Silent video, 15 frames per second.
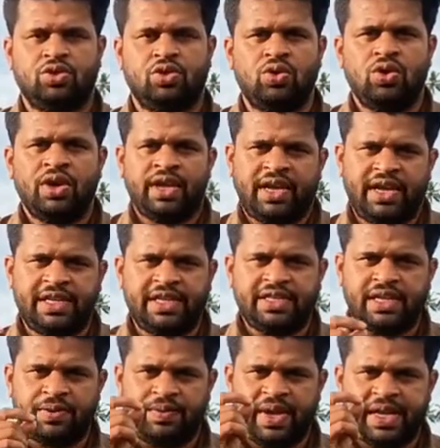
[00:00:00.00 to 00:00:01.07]
So
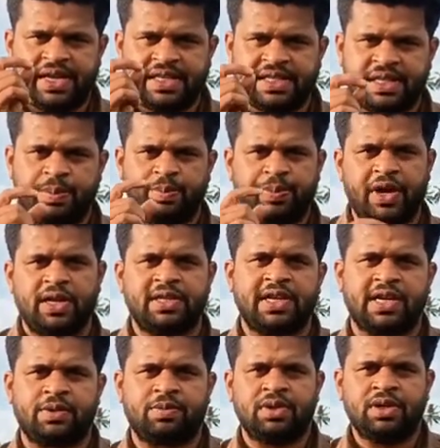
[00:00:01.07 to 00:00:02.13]
it is a very
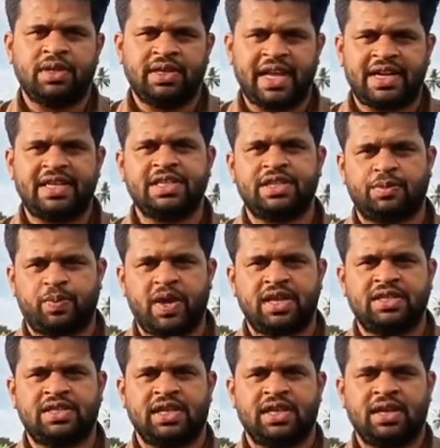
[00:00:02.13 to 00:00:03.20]
simple term, that is
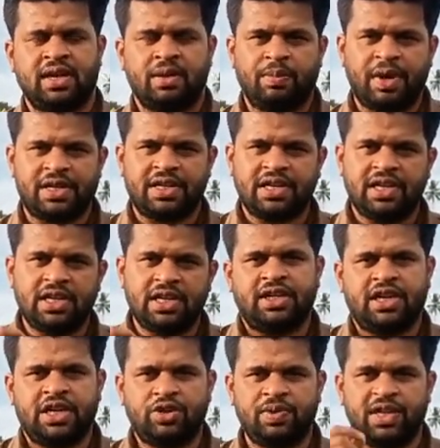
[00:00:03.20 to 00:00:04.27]
spacing, but
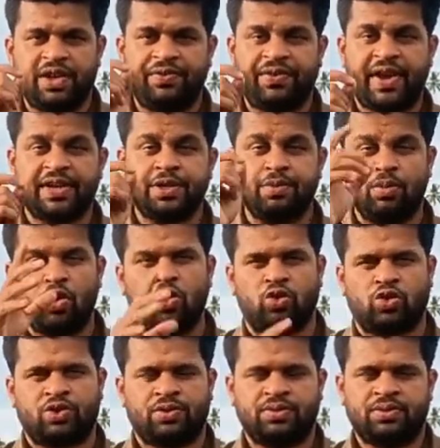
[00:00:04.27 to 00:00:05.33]
it will affect
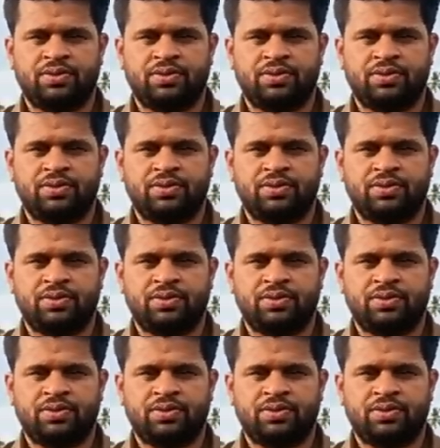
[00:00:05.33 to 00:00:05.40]
more.